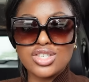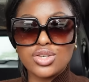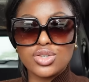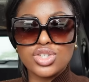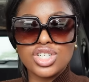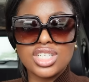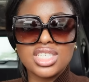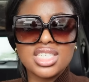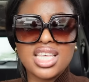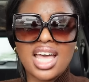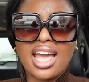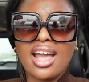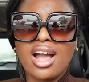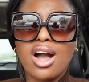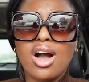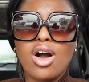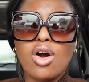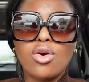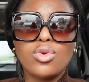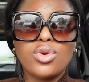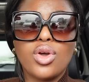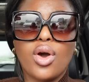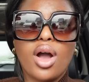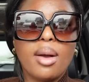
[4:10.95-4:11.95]
So she's like,
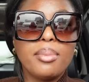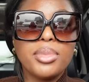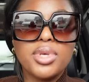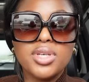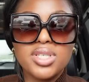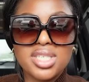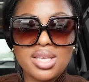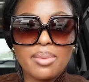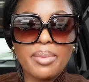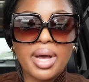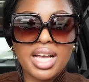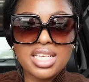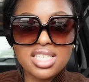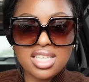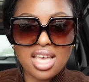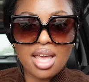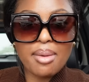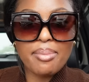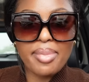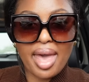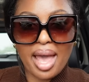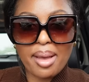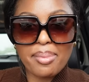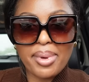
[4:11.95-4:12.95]
oh no, I'm using my
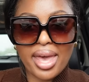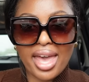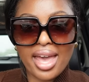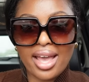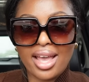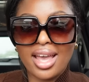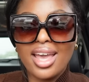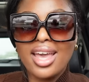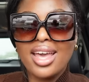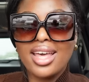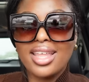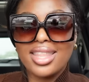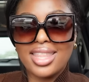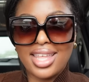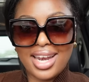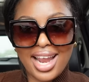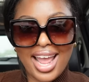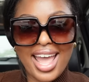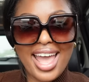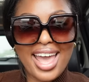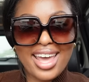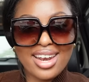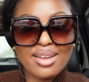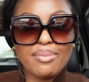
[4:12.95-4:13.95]
same backpack that
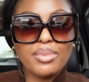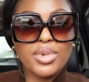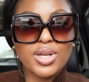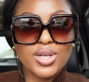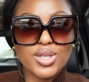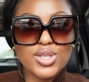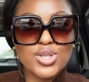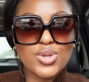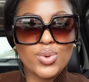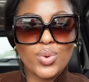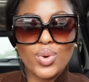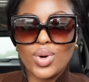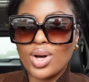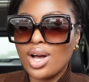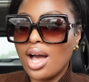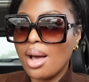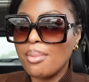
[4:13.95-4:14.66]
I had in middle school.